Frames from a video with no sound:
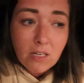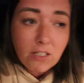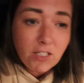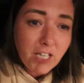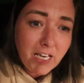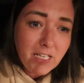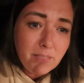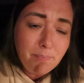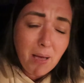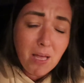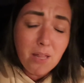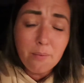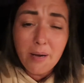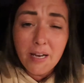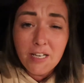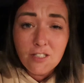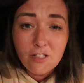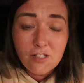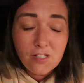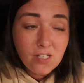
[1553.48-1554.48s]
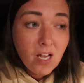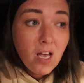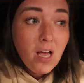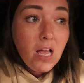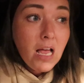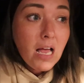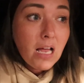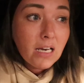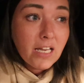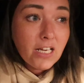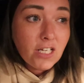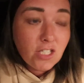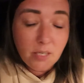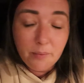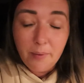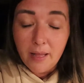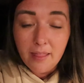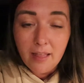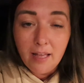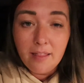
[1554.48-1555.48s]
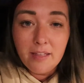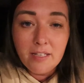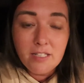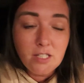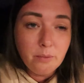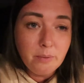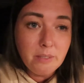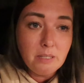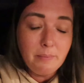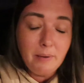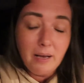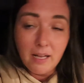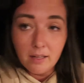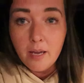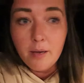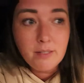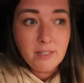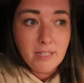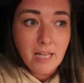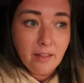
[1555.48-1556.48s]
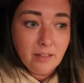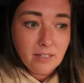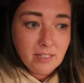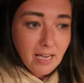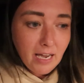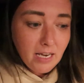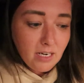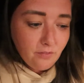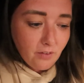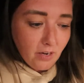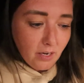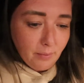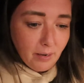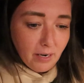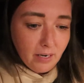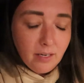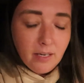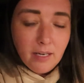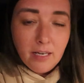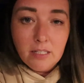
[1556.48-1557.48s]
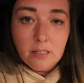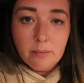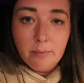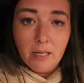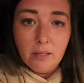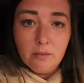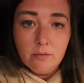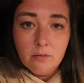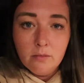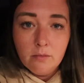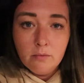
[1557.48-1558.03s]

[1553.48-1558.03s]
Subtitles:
Jace, by the way, just literally went like this to Isabel, who sat at the side of her, and he went, Isabel,